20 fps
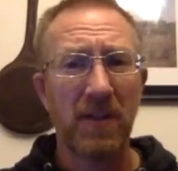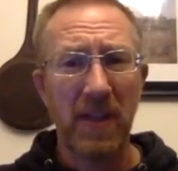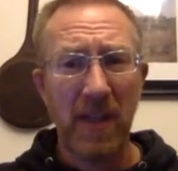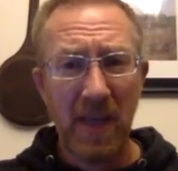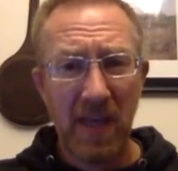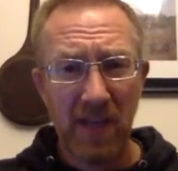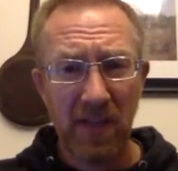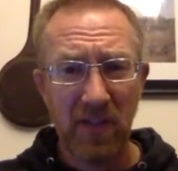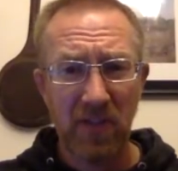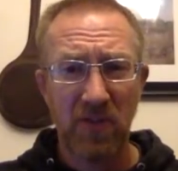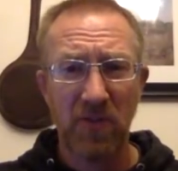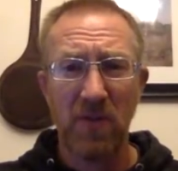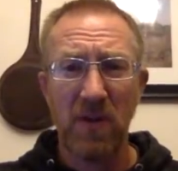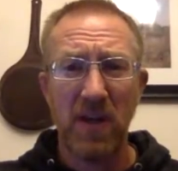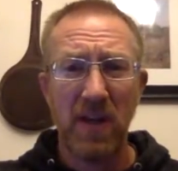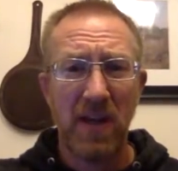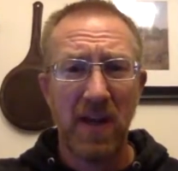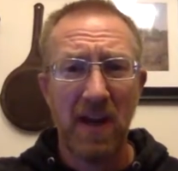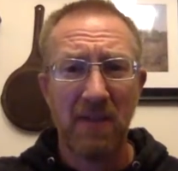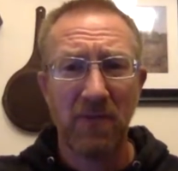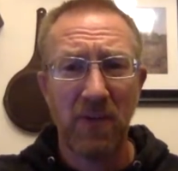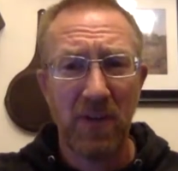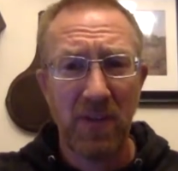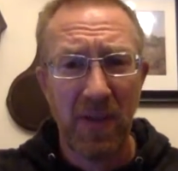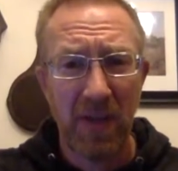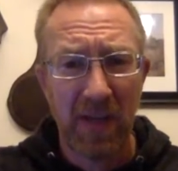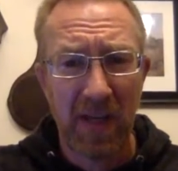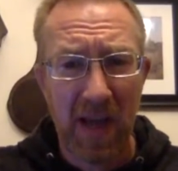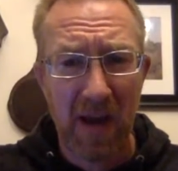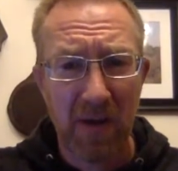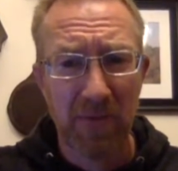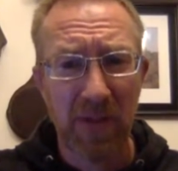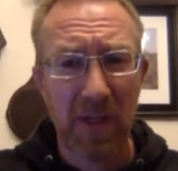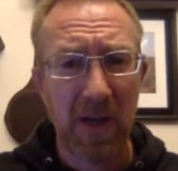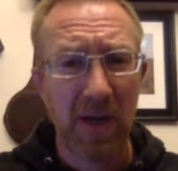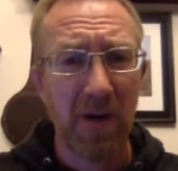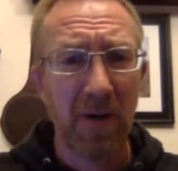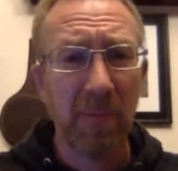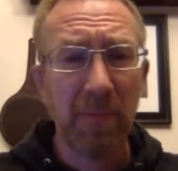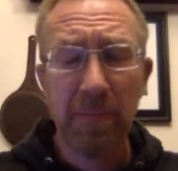the history and everything out
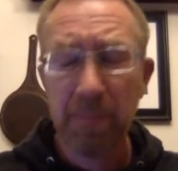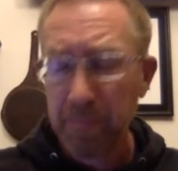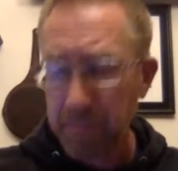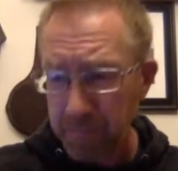there.